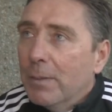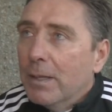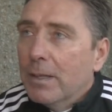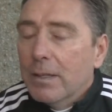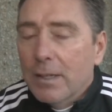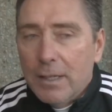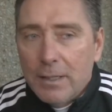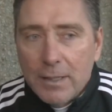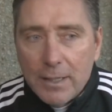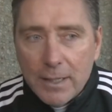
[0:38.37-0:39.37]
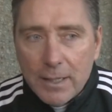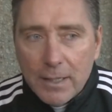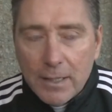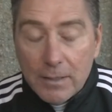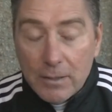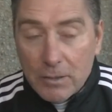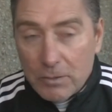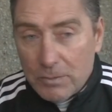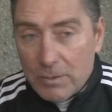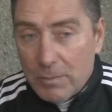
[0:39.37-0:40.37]
and I
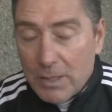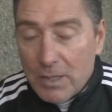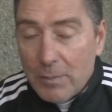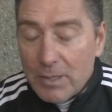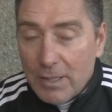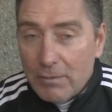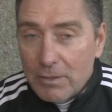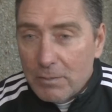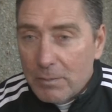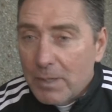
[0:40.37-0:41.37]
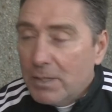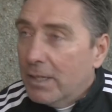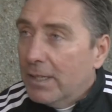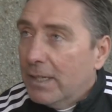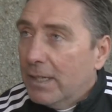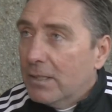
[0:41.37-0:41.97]
mean Jamie Stevenson missing the day.